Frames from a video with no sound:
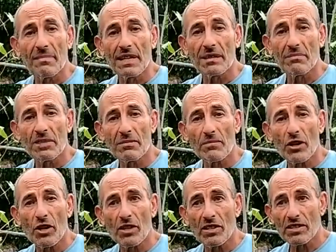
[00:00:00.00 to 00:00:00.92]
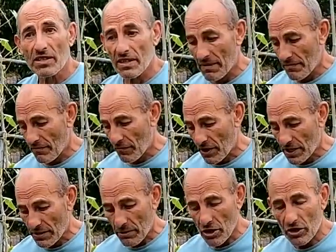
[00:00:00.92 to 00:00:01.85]
make them into burgers and then
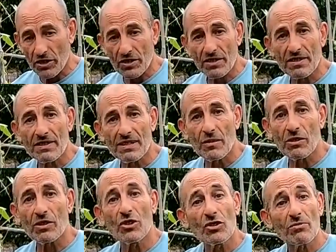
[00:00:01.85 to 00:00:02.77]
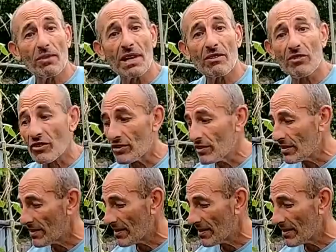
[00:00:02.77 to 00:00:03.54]
freeze the burgers so we can use them later on.